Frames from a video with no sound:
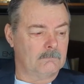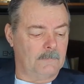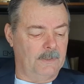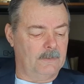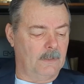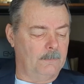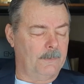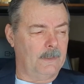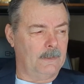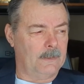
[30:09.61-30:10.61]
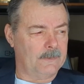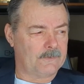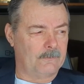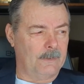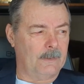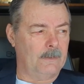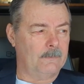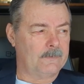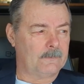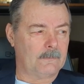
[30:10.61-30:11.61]
he'd come to the end of his string. He
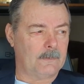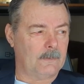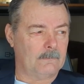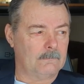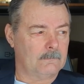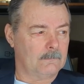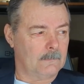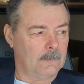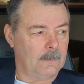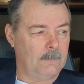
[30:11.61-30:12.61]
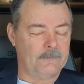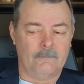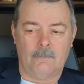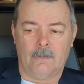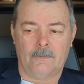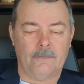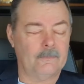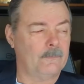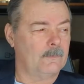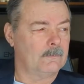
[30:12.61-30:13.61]
wasn't. Uh, he was no longer
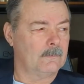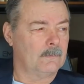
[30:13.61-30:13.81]
useful.